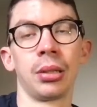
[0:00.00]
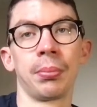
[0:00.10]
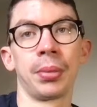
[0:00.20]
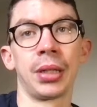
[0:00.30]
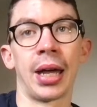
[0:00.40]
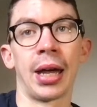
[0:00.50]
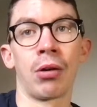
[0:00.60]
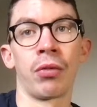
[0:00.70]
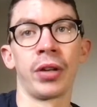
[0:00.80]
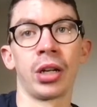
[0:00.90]
But yeah,
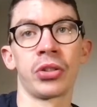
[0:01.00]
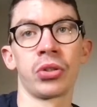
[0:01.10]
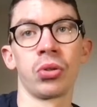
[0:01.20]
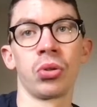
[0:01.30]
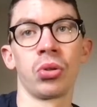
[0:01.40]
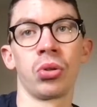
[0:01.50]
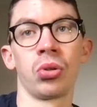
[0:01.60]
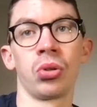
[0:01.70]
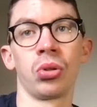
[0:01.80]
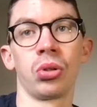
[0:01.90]
Alfie, I
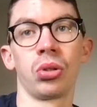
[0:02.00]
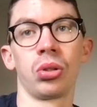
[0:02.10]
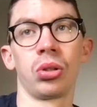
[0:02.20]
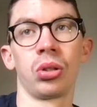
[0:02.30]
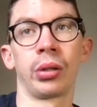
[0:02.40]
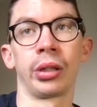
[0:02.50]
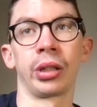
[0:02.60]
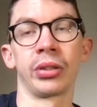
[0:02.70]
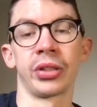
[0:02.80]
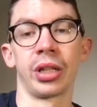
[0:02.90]
saw. Well, you
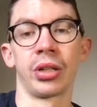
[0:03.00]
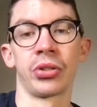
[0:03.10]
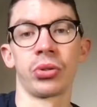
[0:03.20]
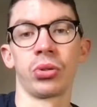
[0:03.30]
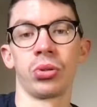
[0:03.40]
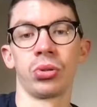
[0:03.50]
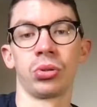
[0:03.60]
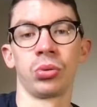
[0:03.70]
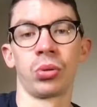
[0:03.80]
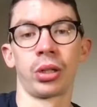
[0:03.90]
can see, I saw
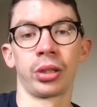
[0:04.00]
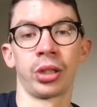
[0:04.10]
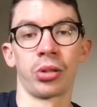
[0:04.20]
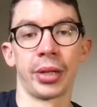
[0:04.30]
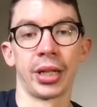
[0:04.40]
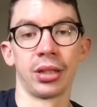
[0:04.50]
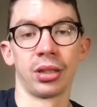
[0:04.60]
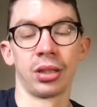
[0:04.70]
one comment